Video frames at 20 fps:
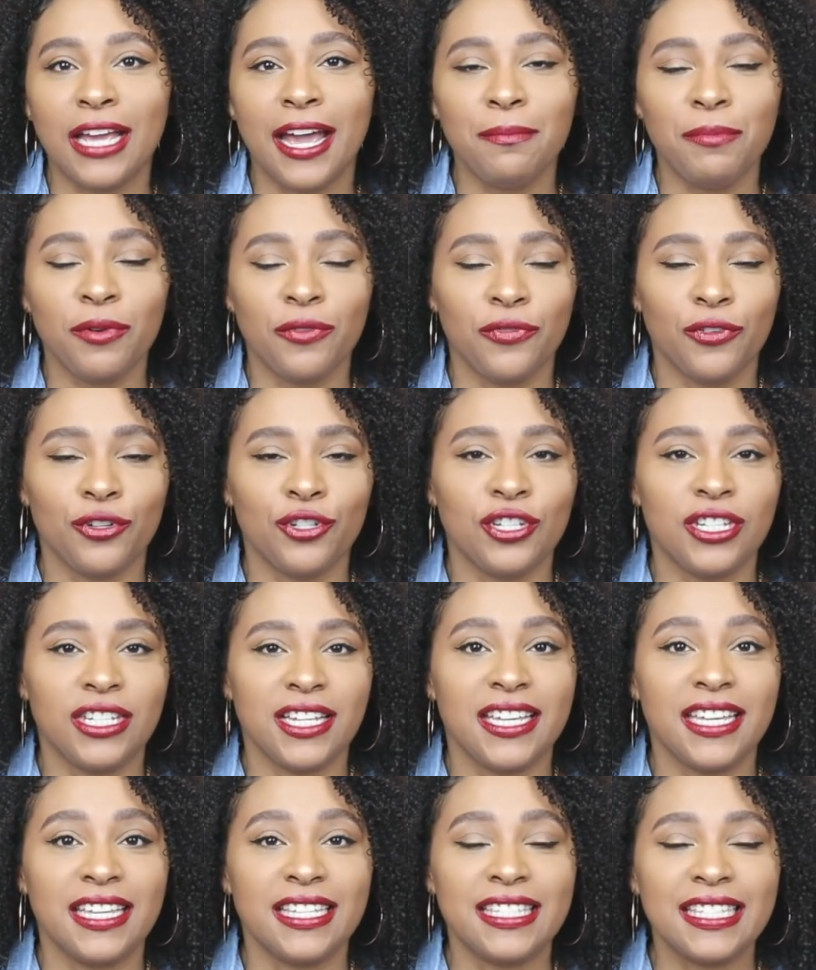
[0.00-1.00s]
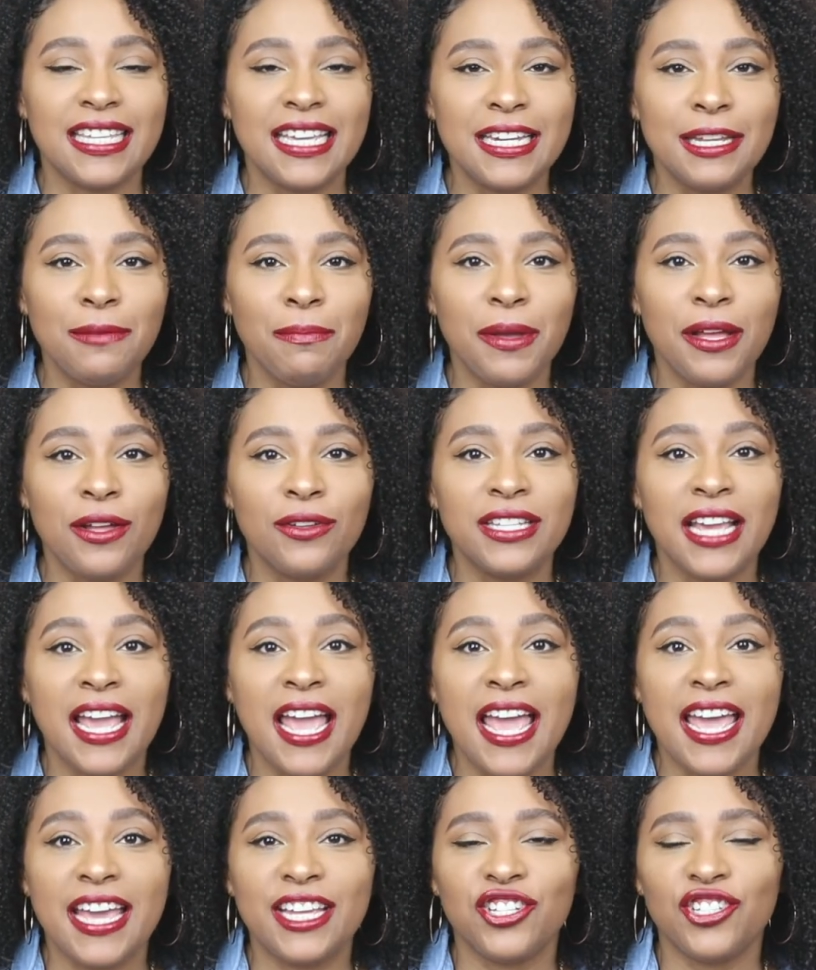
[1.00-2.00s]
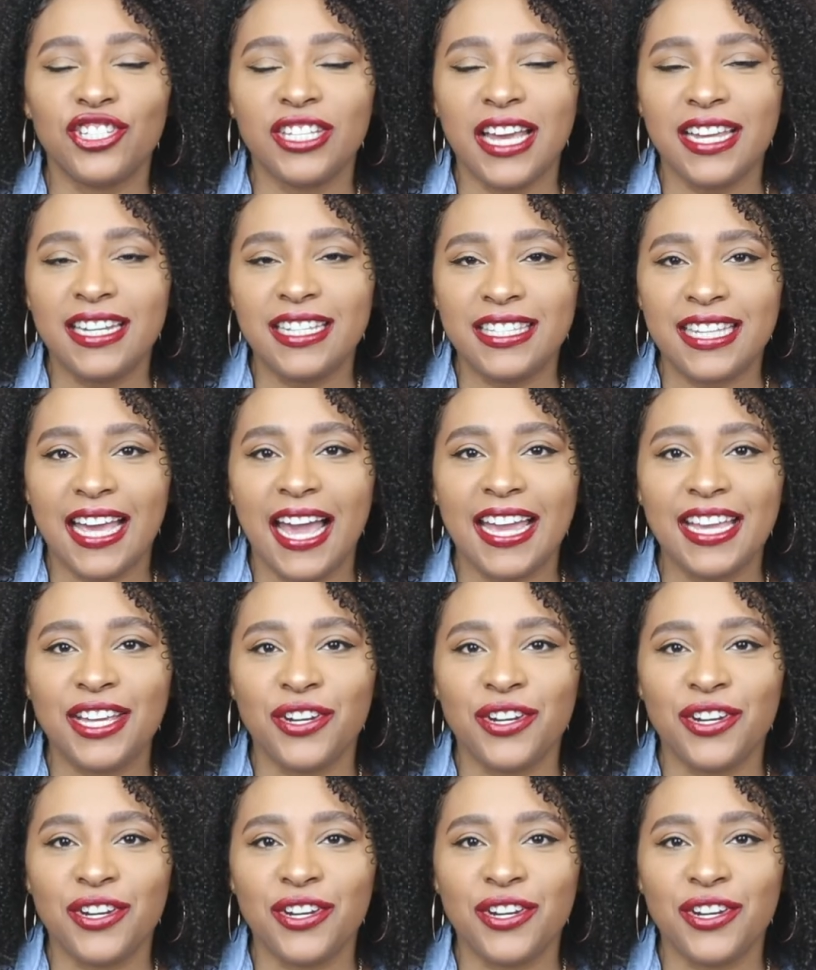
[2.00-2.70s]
I prefer to take a skinny belt and just kind of tie